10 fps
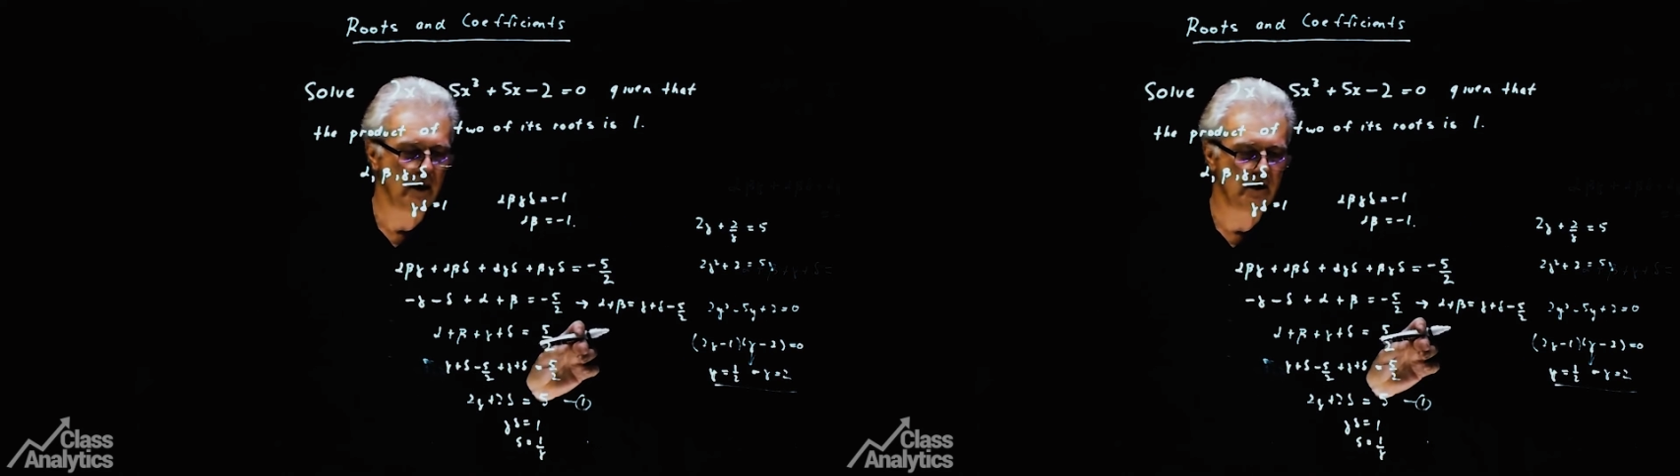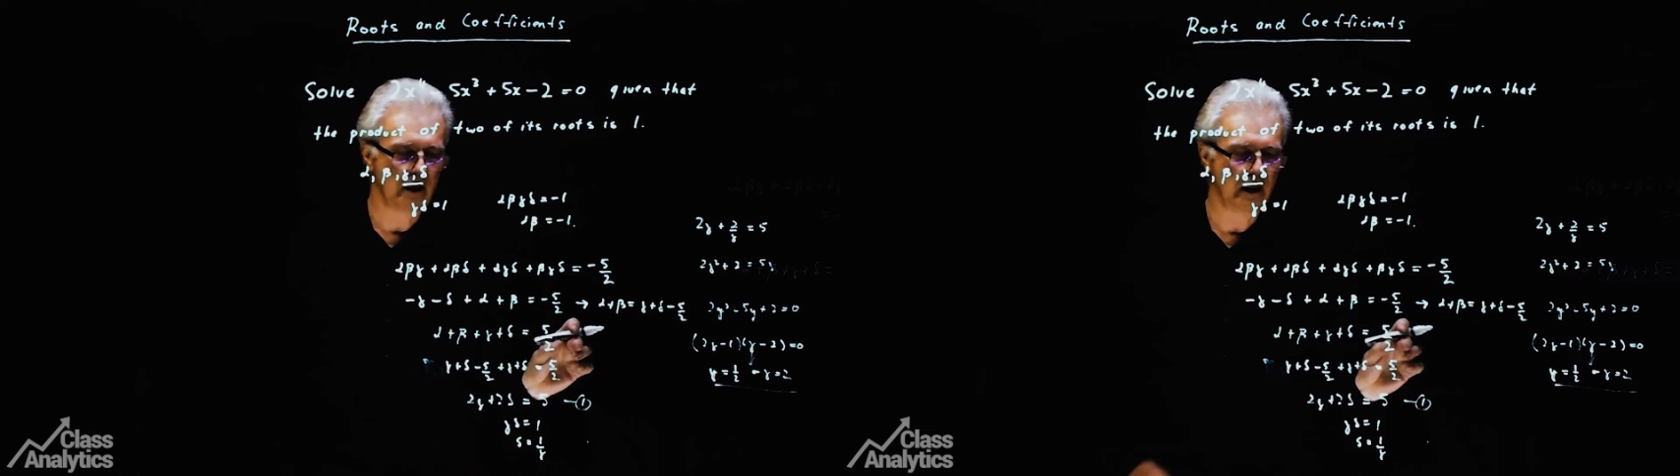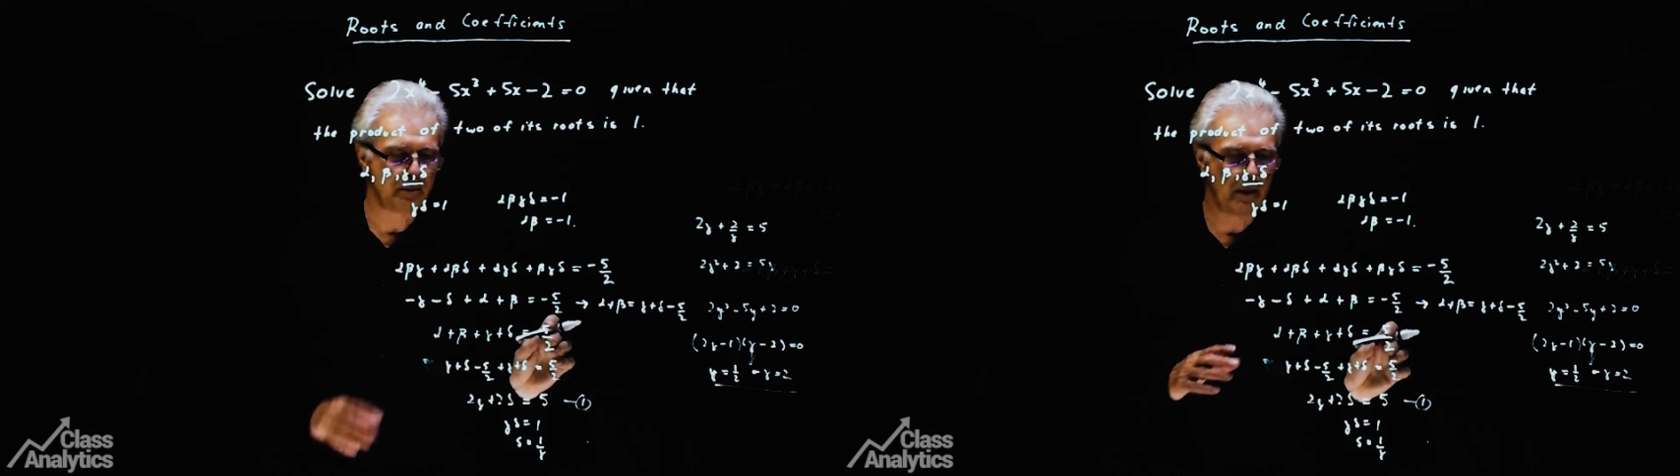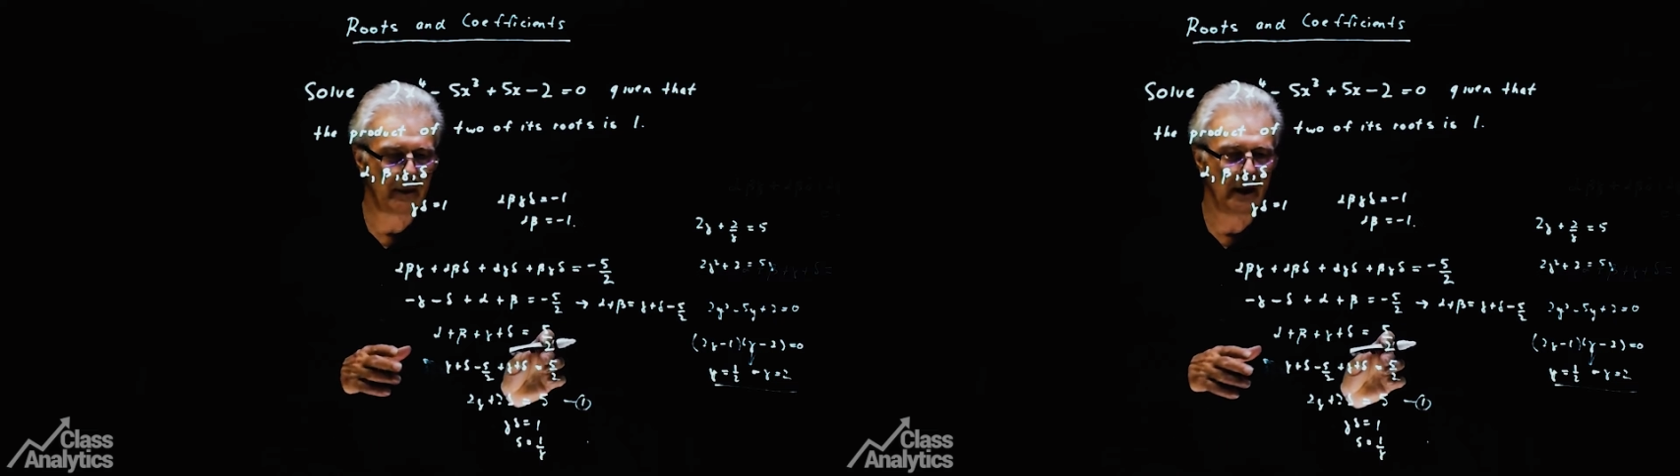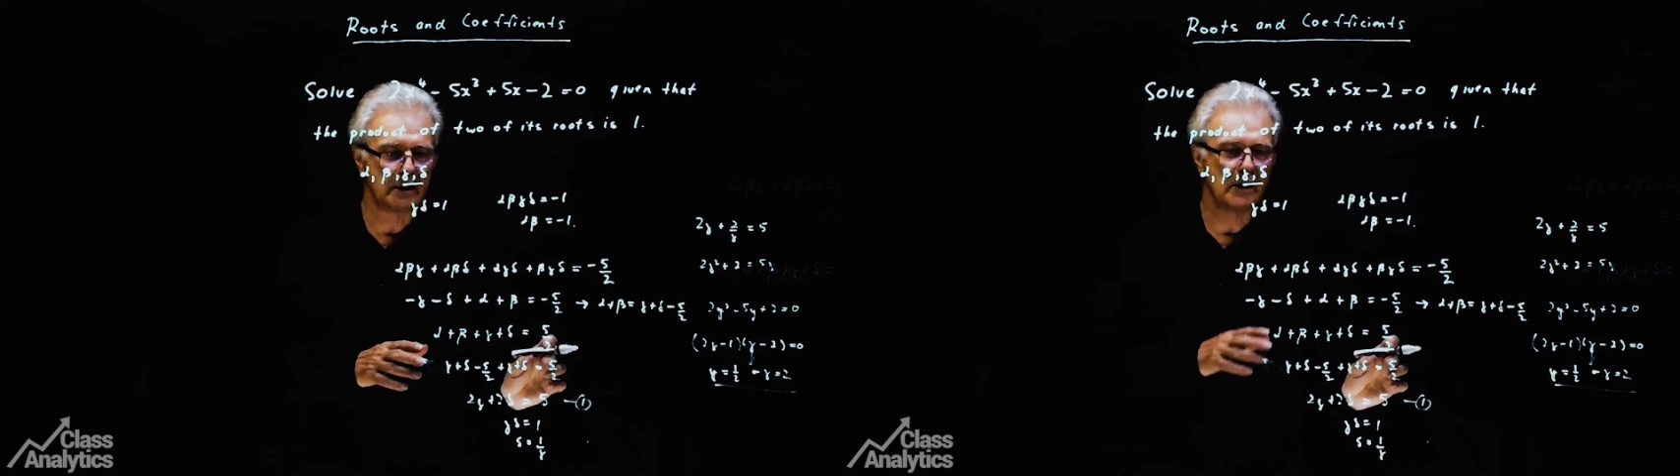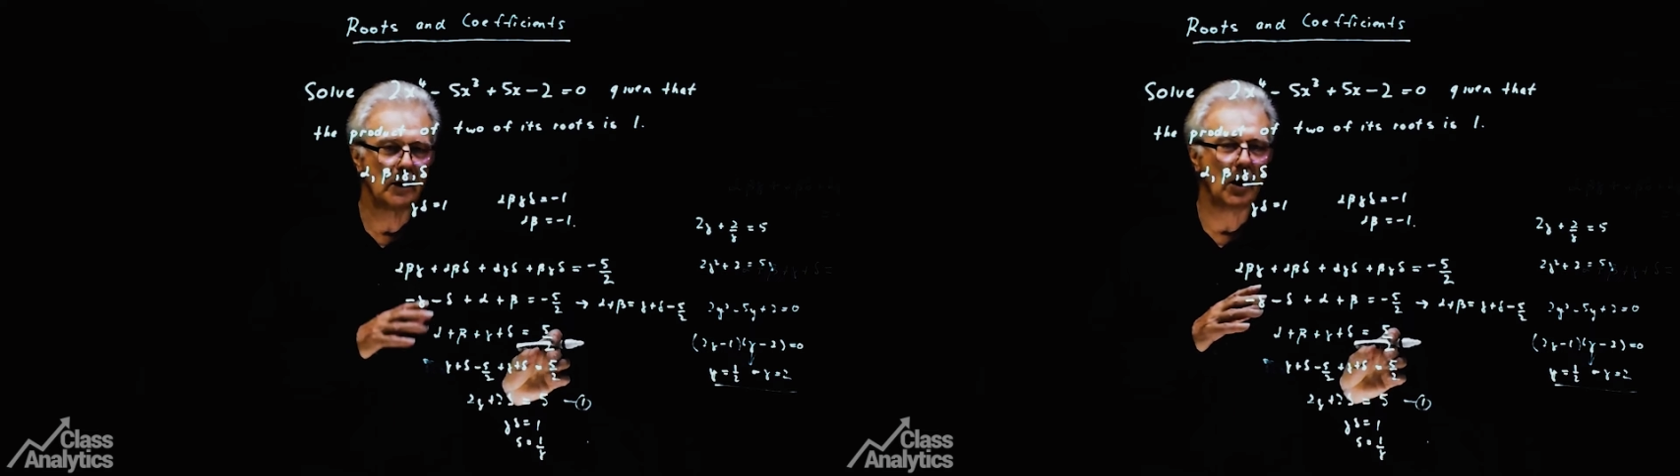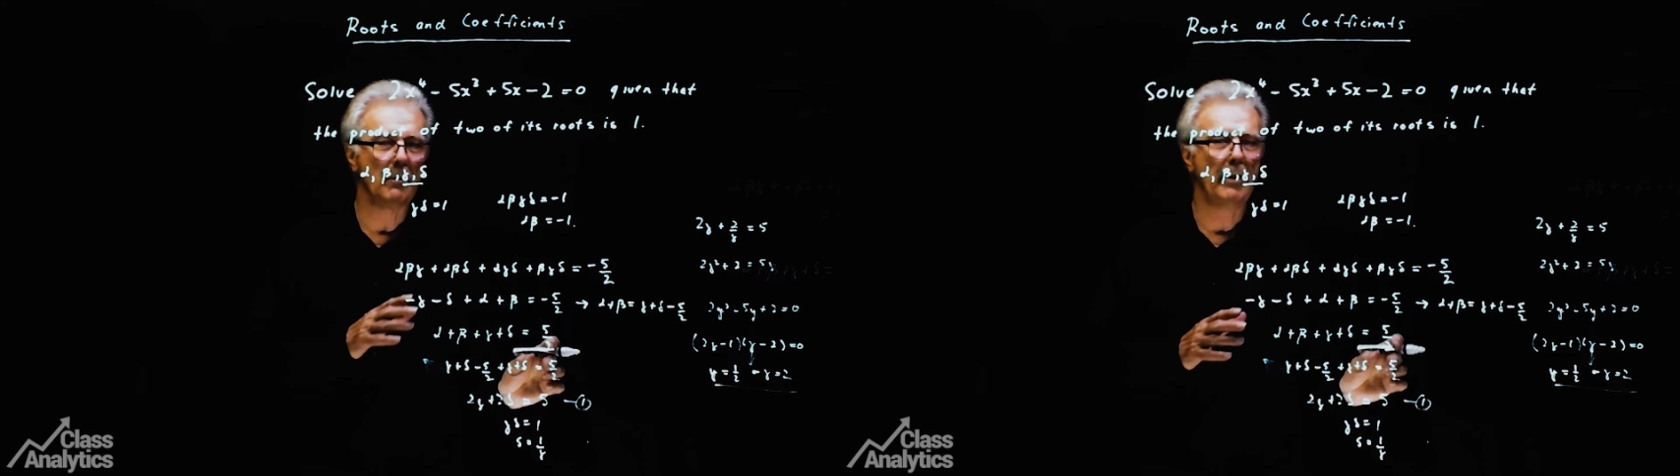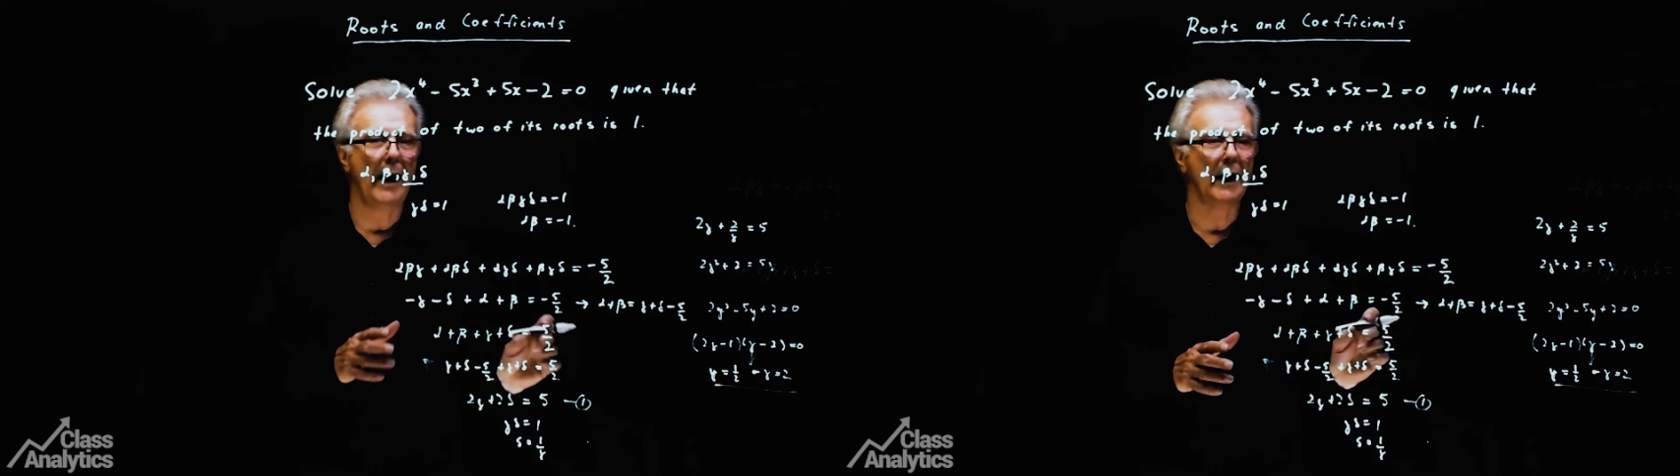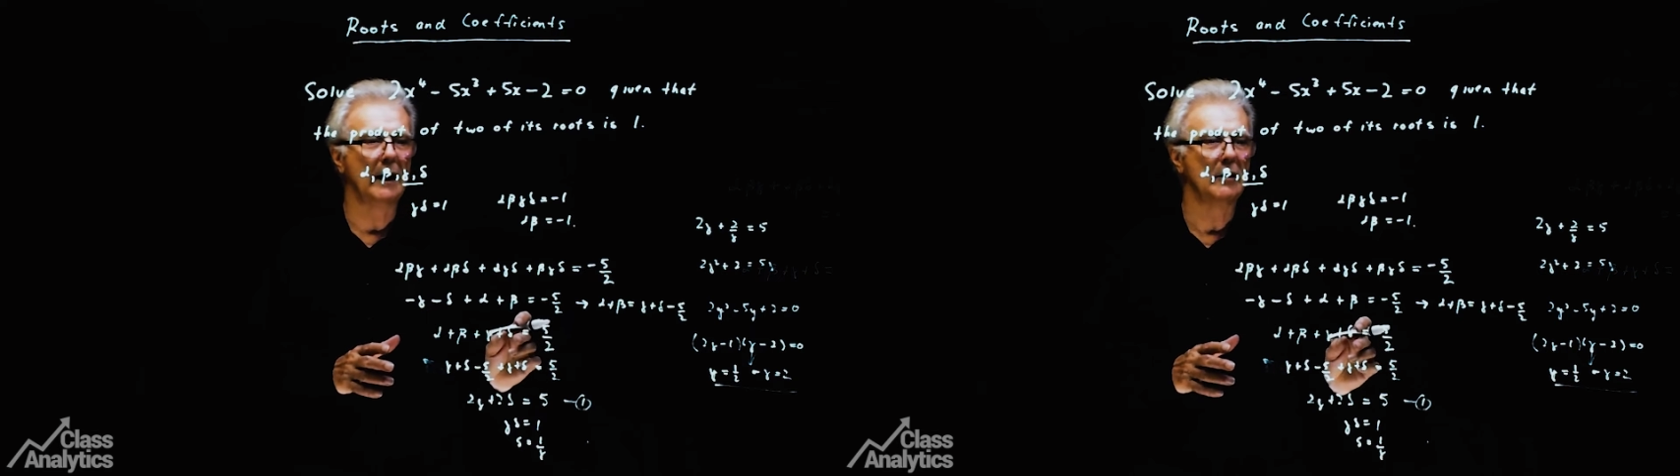think it's probably easier to go back